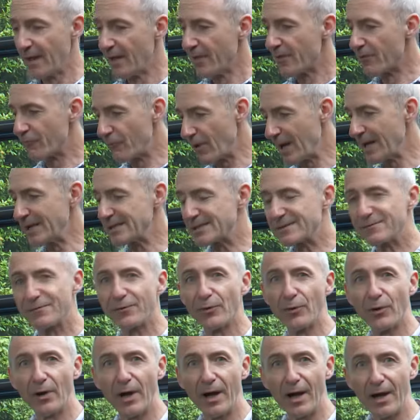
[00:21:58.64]
The raised
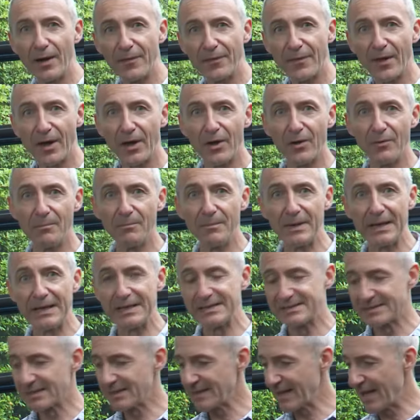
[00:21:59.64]
floor height though
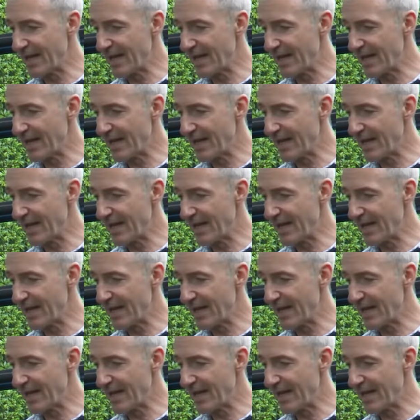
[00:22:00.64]
means that